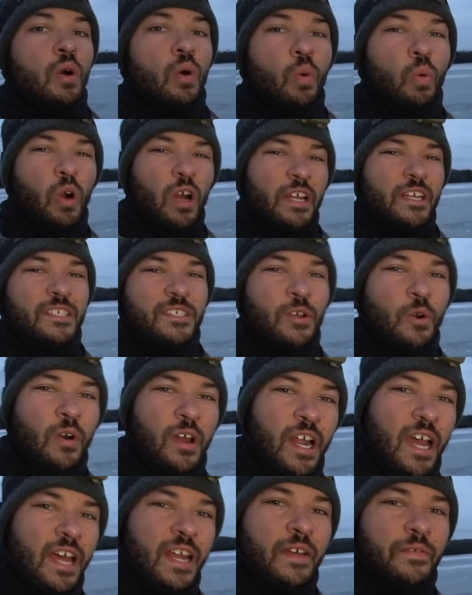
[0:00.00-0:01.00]
What is
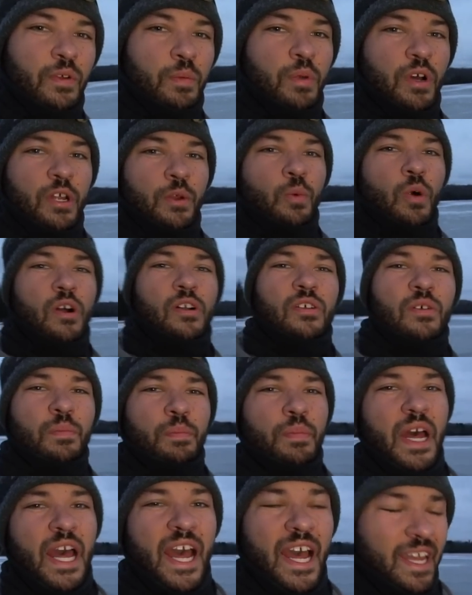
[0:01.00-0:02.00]
going on, everybody?
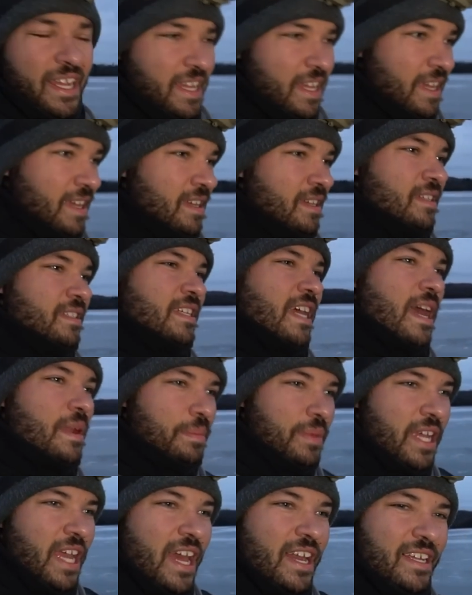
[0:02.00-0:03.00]
Welcome back to
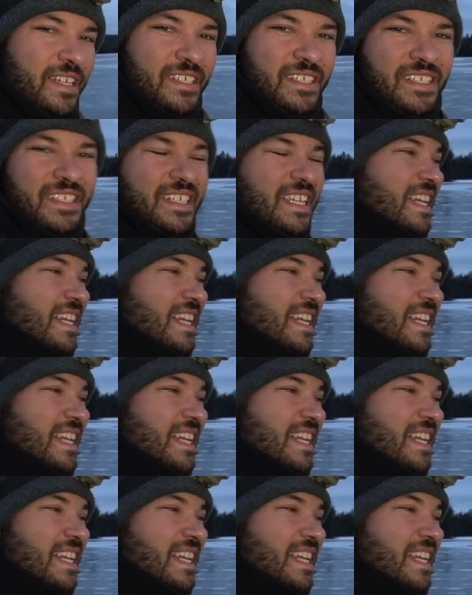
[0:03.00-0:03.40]
NB Edits.